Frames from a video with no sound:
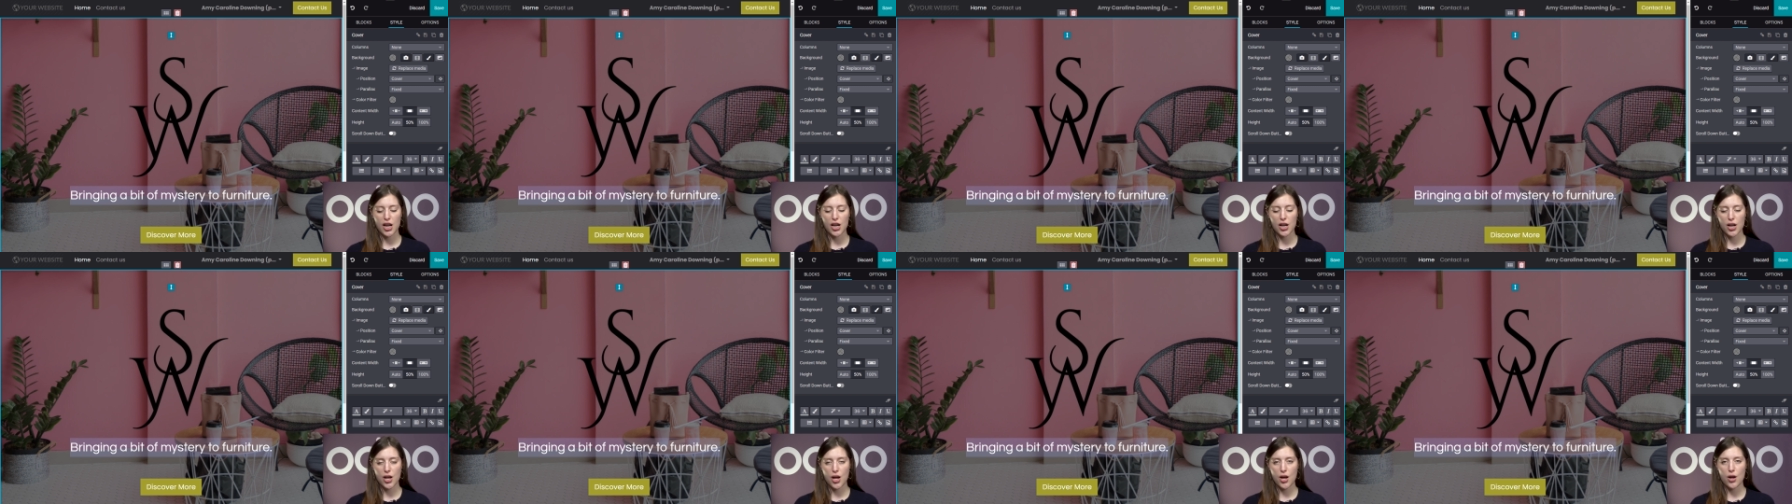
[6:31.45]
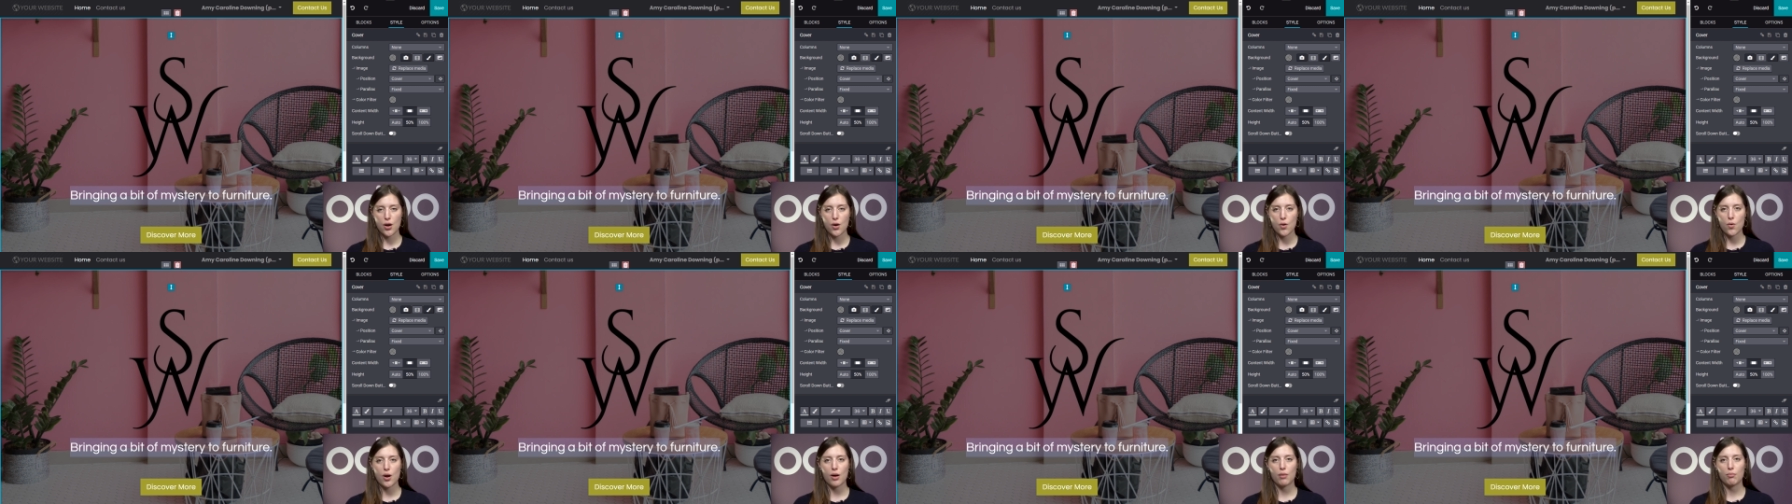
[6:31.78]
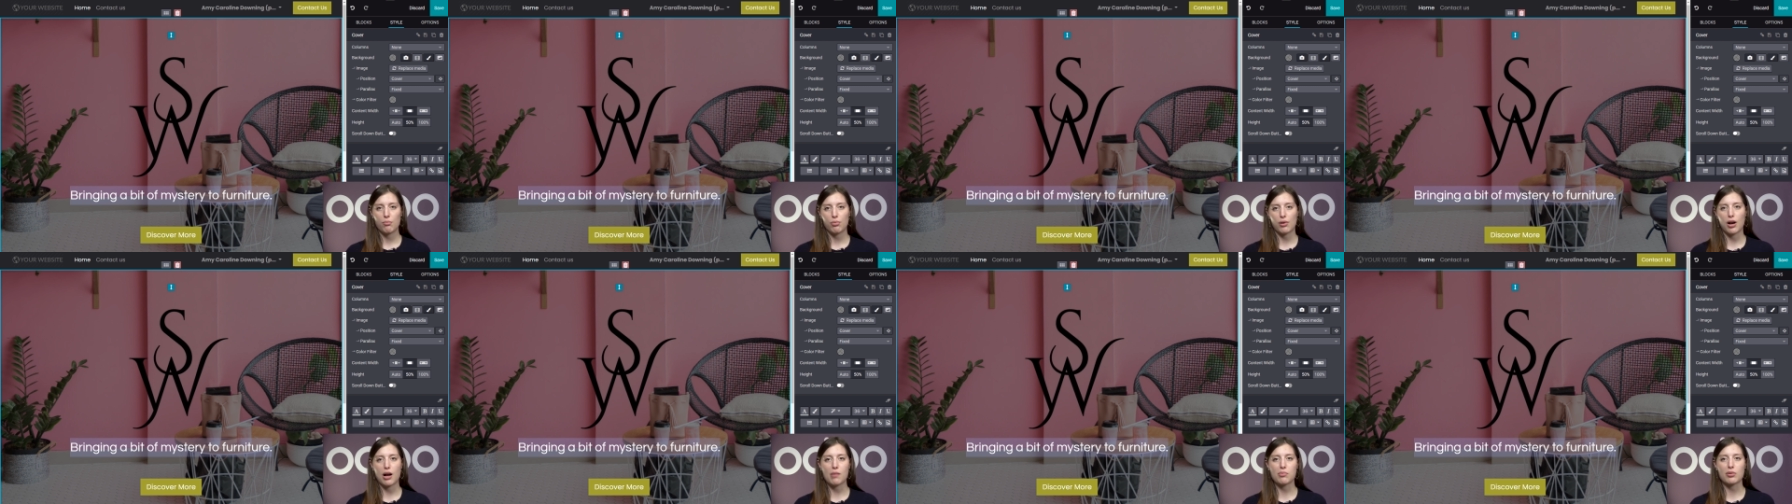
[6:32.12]
No
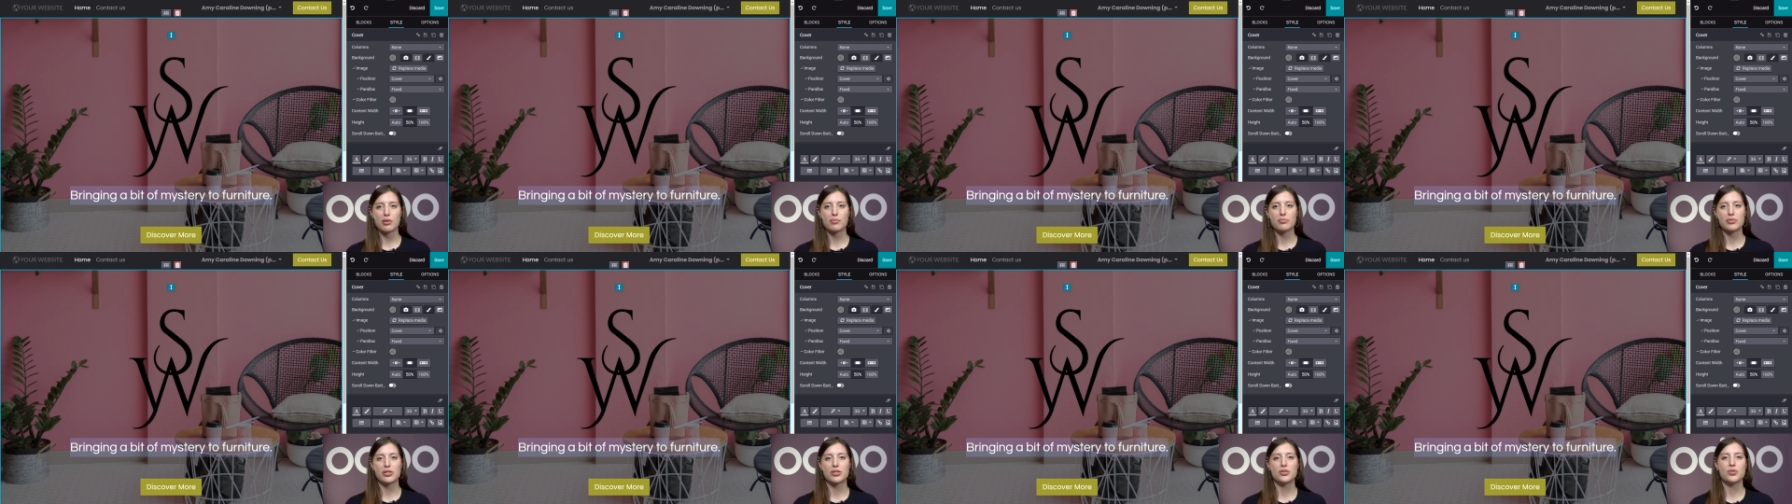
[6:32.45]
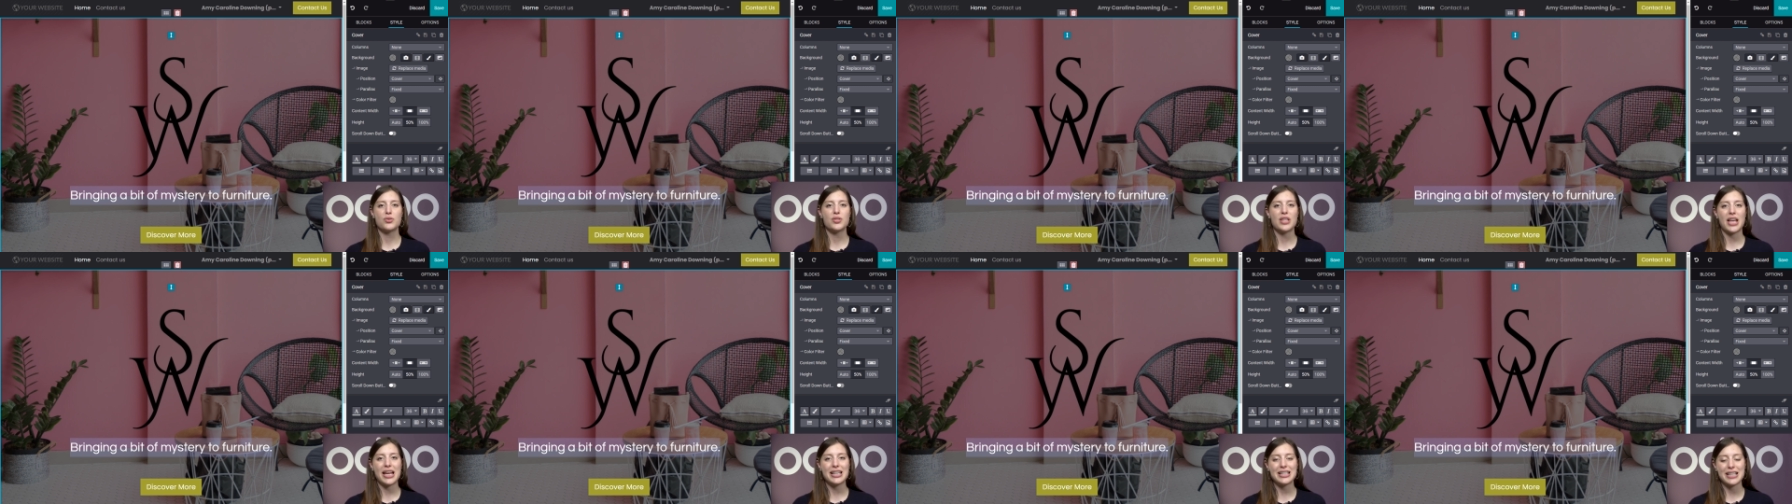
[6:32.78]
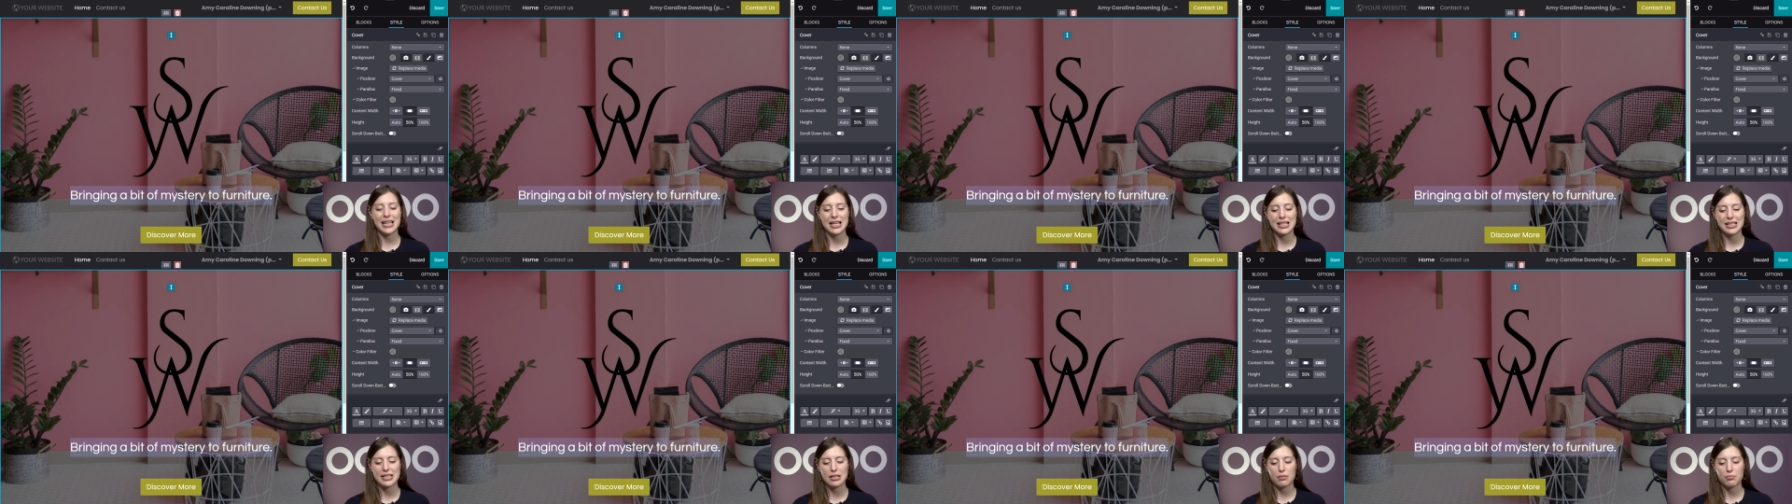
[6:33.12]
problem. To do that,
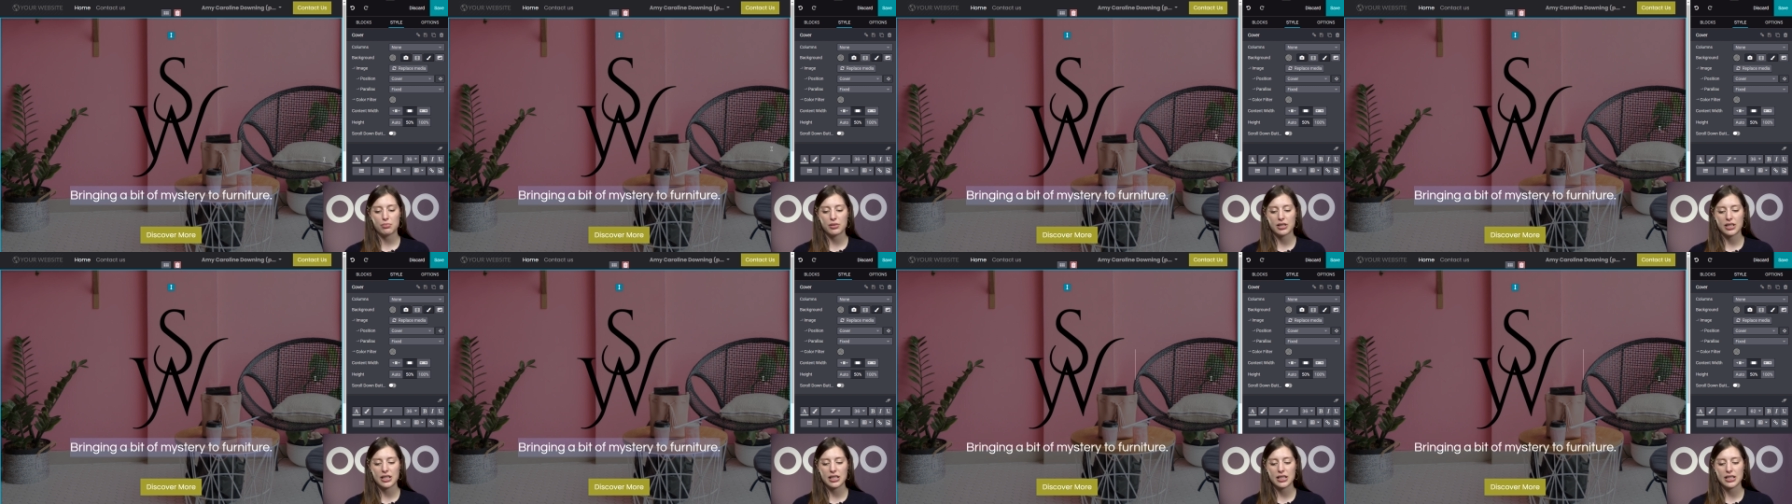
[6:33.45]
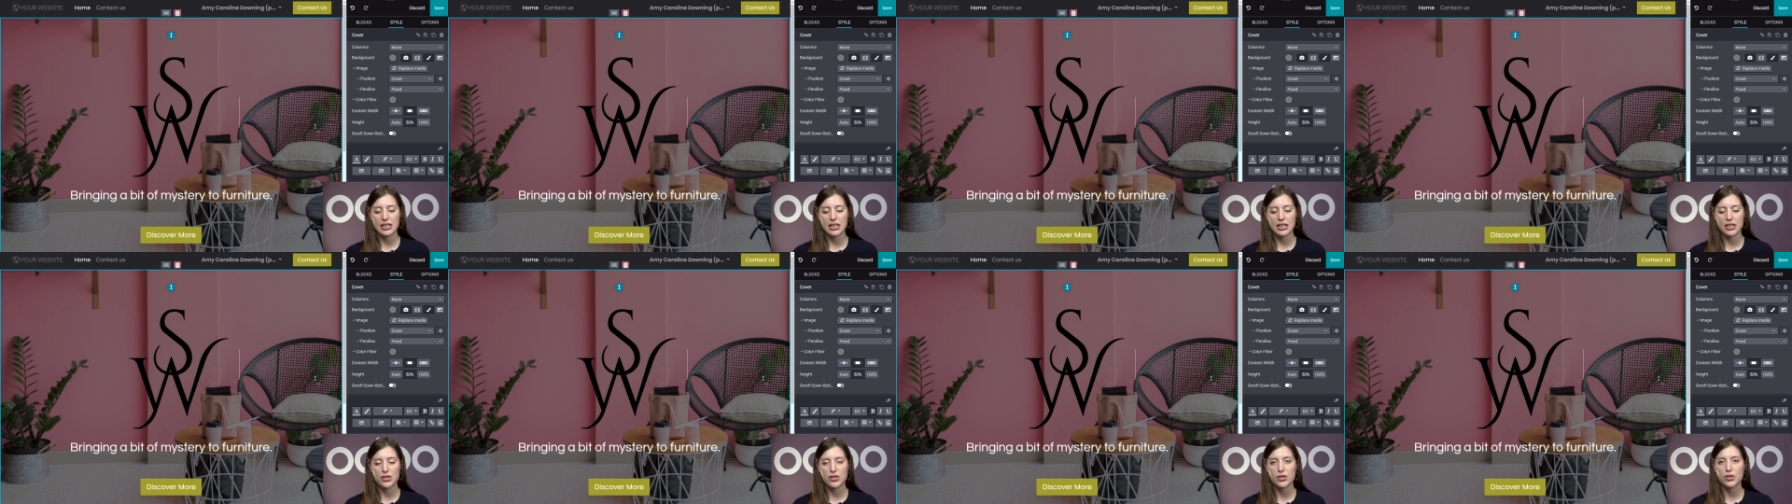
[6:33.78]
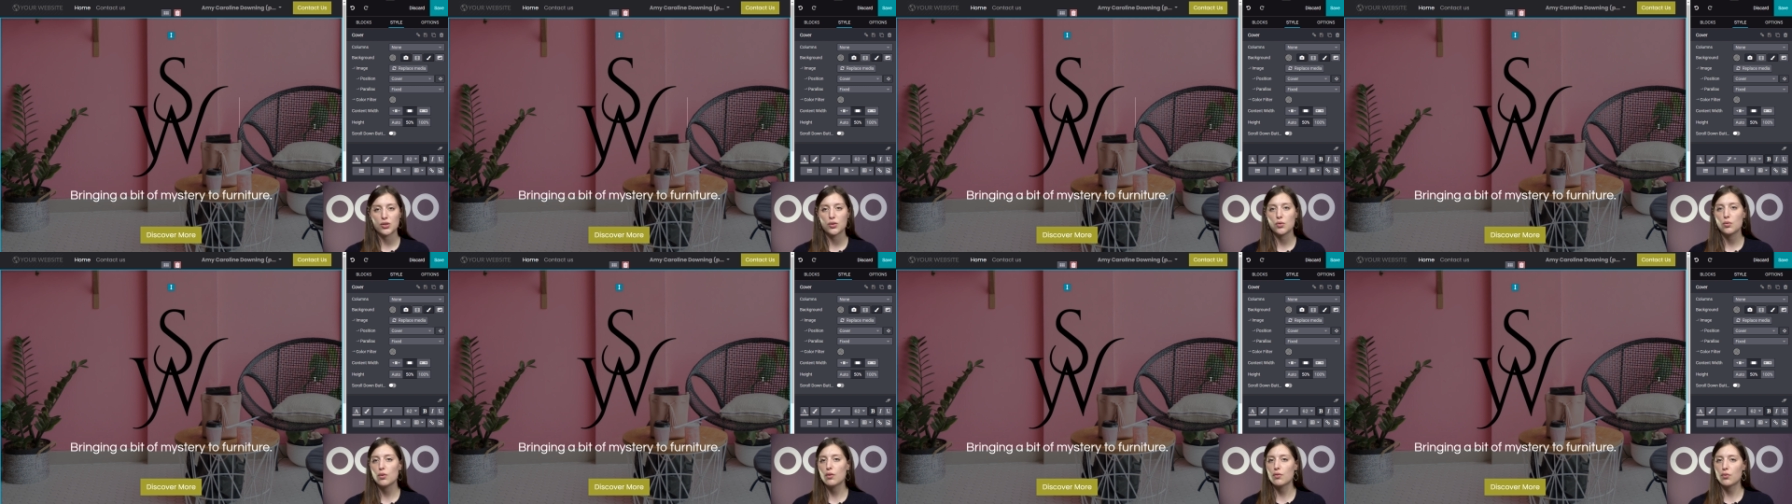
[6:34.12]
I simply need
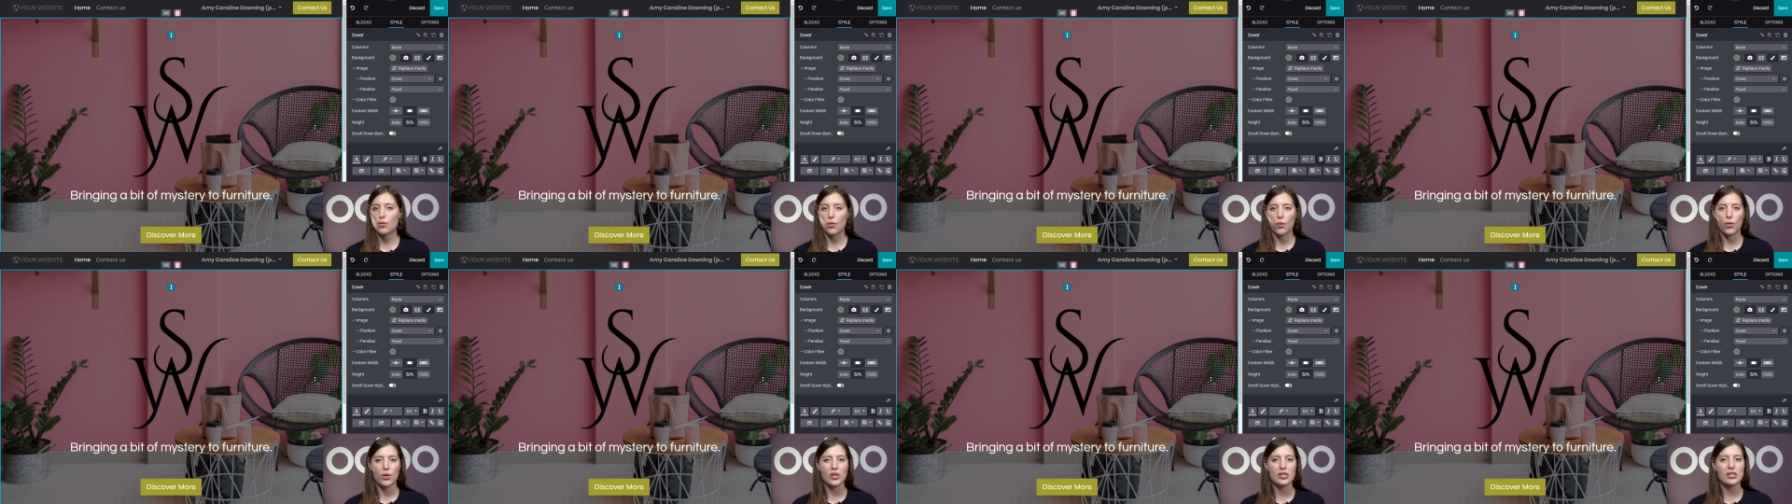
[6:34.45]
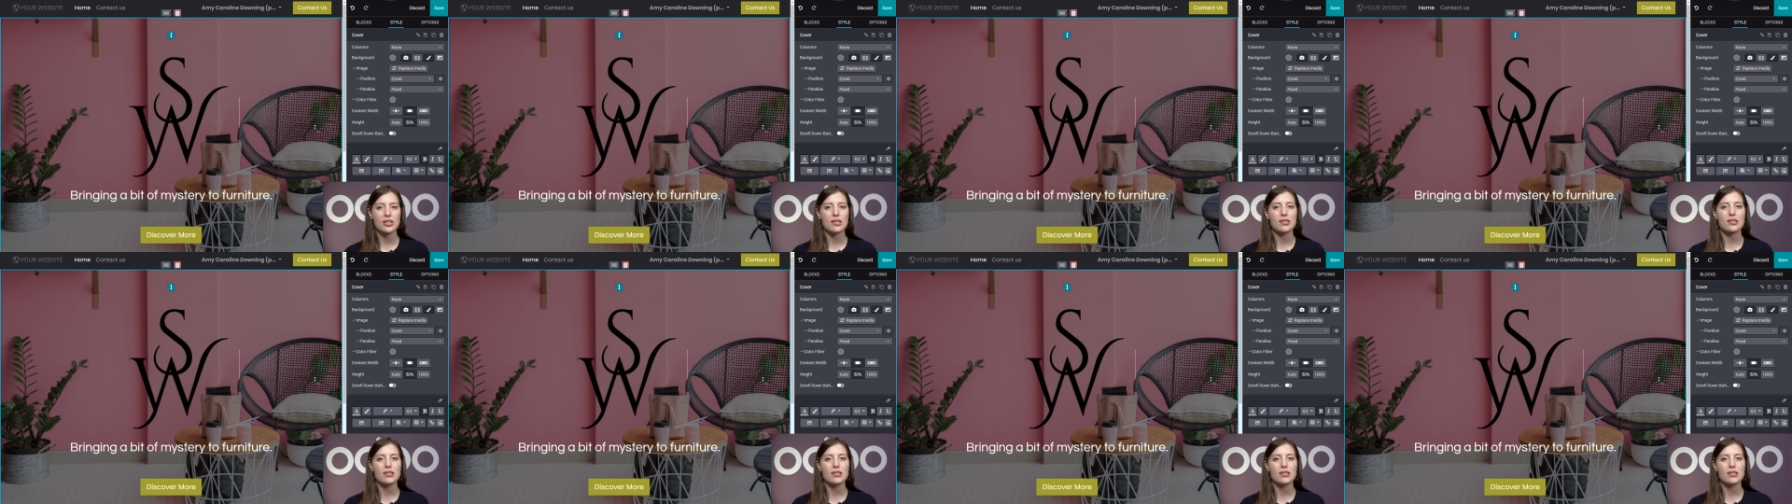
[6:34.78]
to, of course,